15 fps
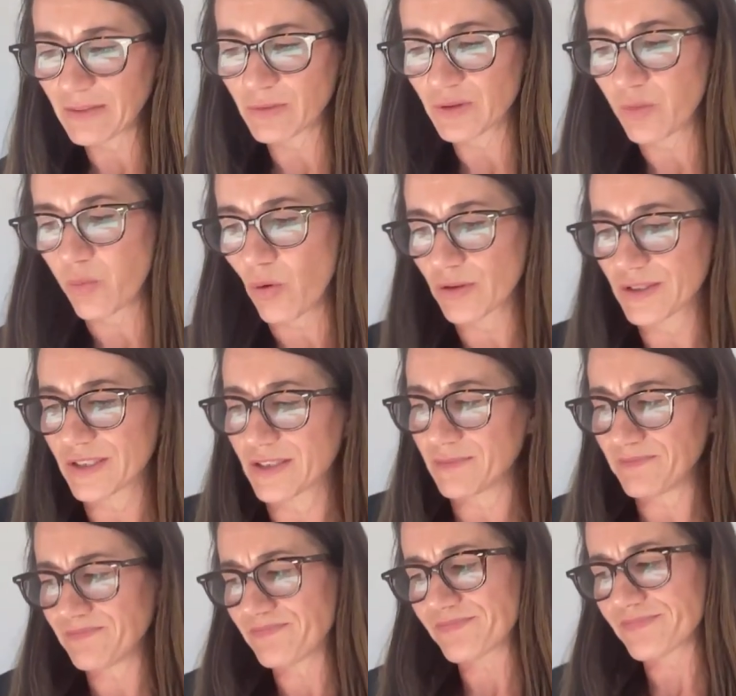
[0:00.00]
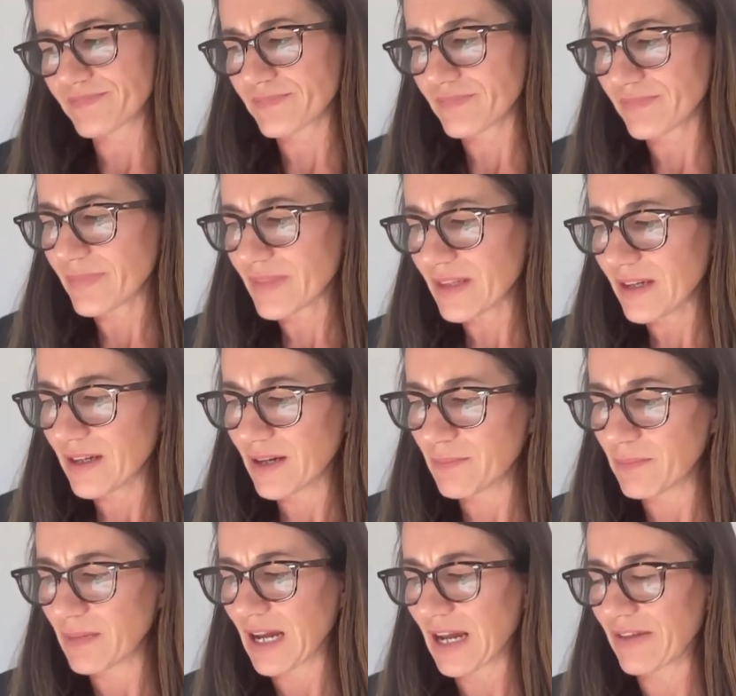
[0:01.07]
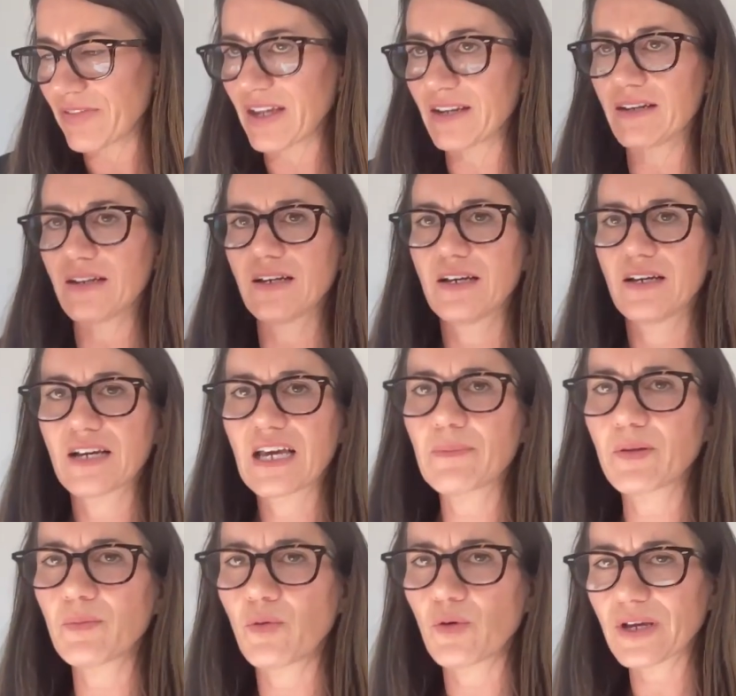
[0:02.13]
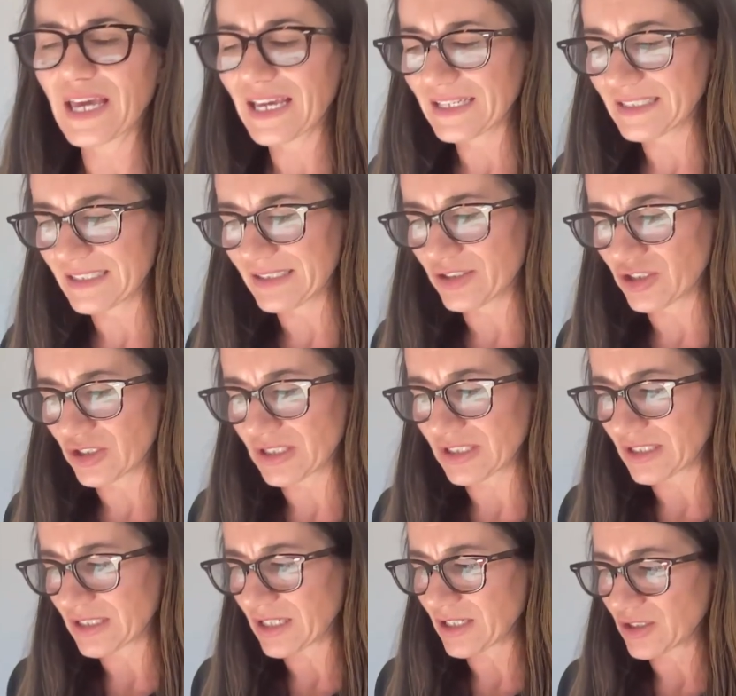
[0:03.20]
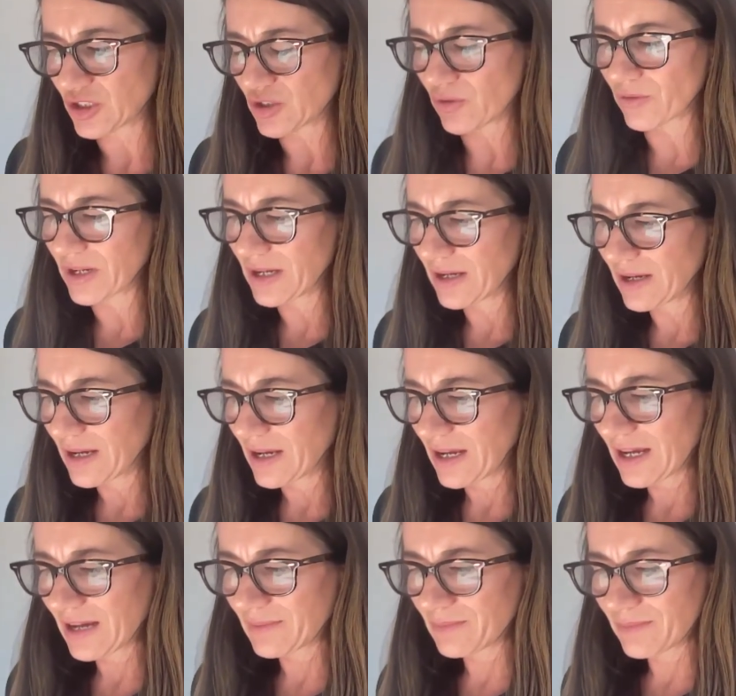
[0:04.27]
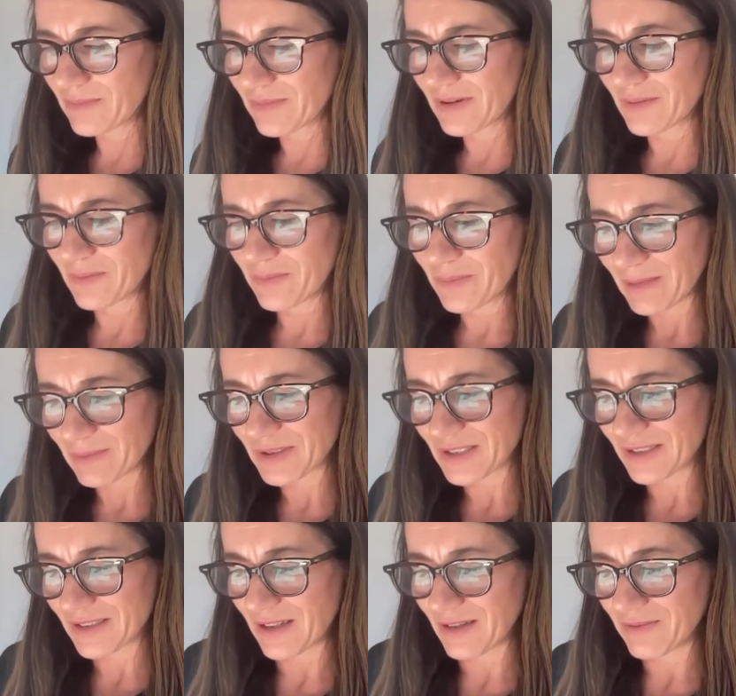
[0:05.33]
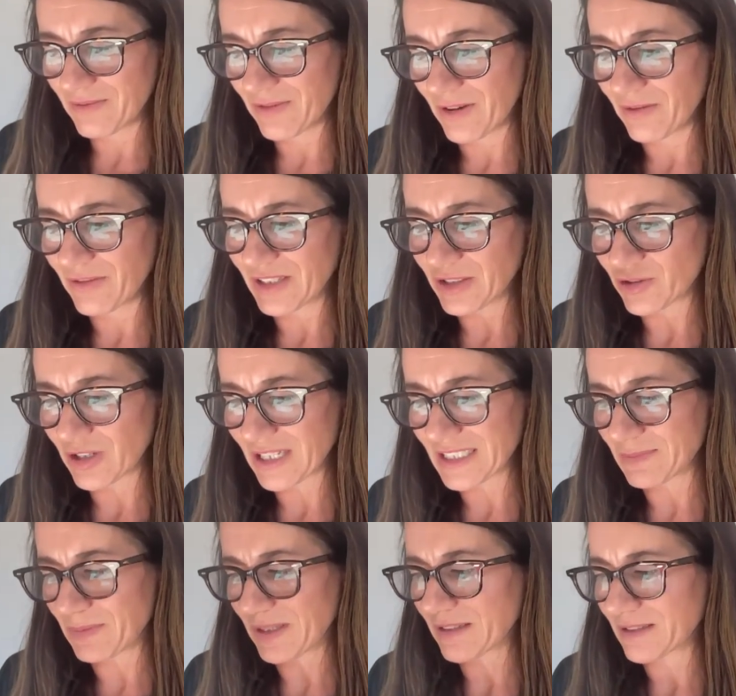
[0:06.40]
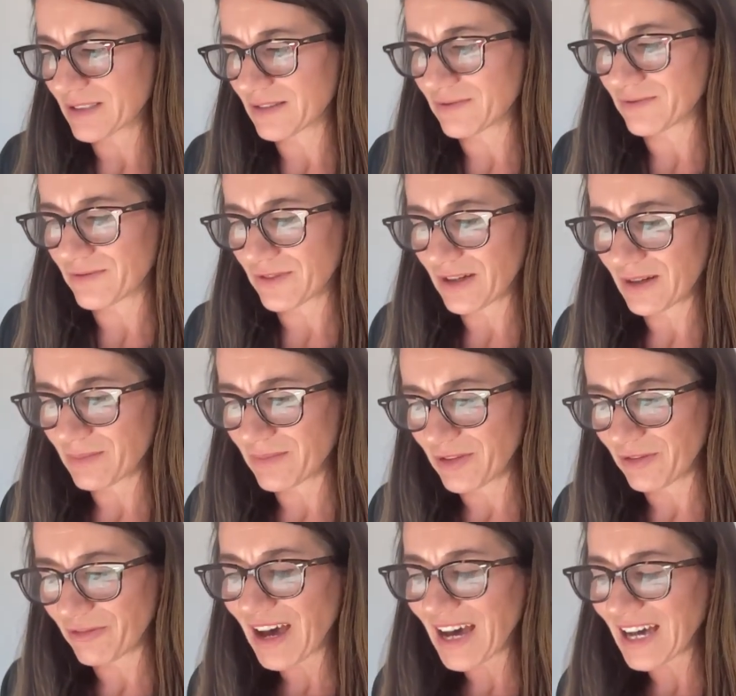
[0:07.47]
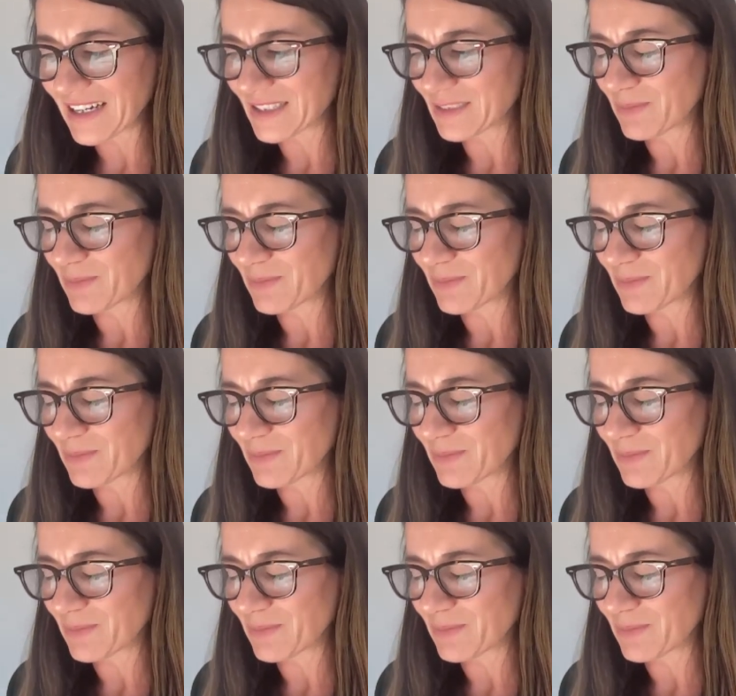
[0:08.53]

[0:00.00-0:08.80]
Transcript: was Watson. And then a couple of more cases just to touch on, perhaps of interest because of the facts.